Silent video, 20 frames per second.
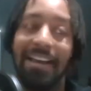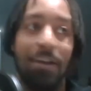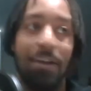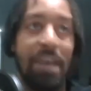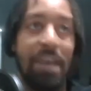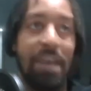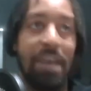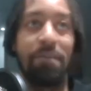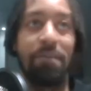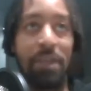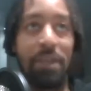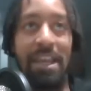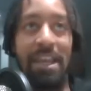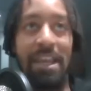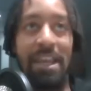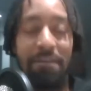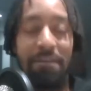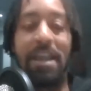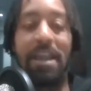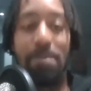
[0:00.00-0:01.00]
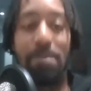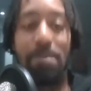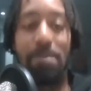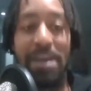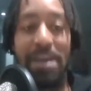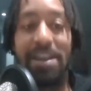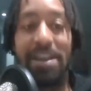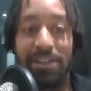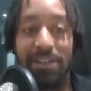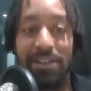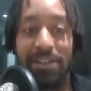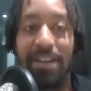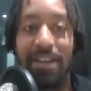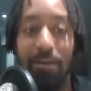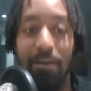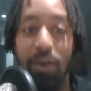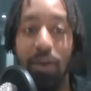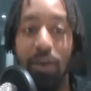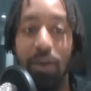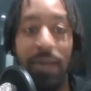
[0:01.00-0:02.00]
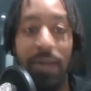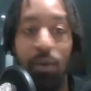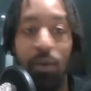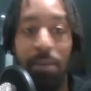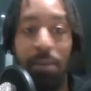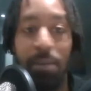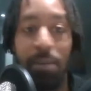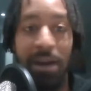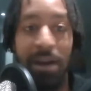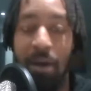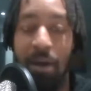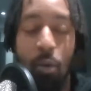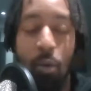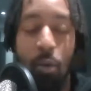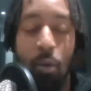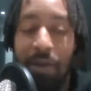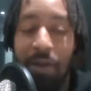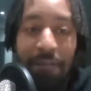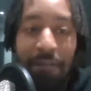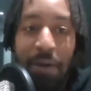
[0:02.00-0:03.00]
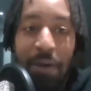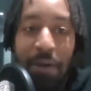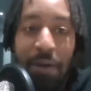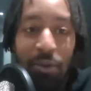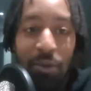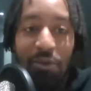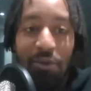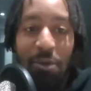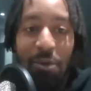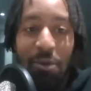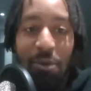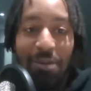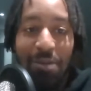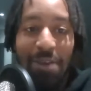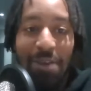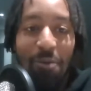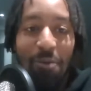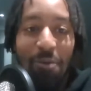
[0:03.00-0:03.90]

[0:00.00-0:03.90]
if they beat us, then I probably would be like, what the fuck was wrong with you?